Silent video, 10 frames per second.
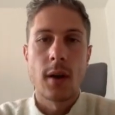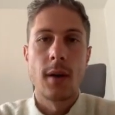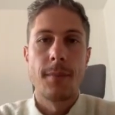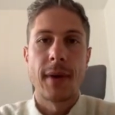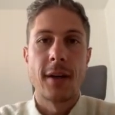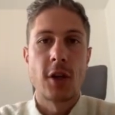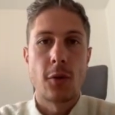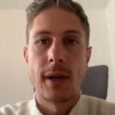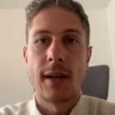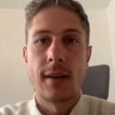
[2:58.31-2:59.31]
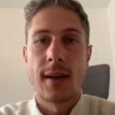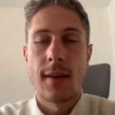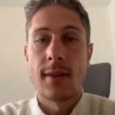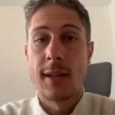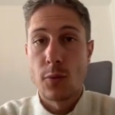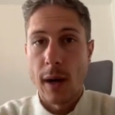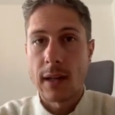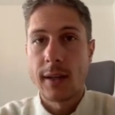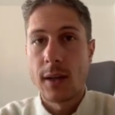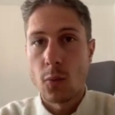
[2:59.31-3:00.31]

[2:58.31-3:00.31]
um, I generated that directly in